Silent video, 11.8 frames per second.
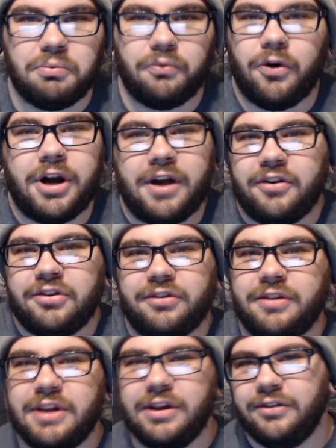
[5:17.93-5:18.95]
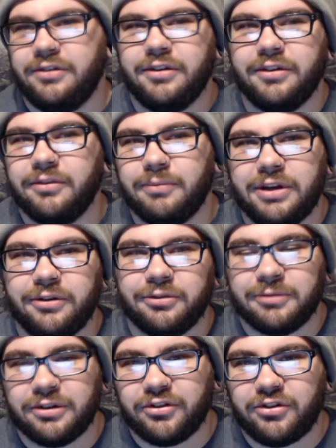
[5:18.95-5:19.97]
Whatever, just need to, the Wii U
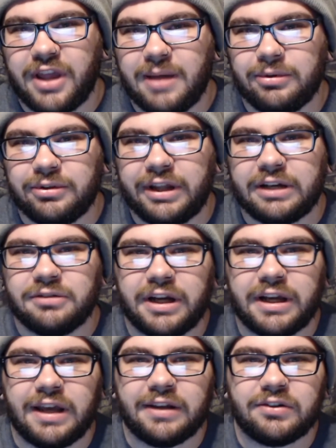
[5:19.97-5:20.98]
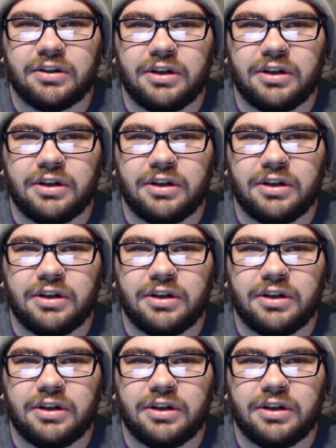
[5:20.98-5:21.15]
is more stable now, I guess.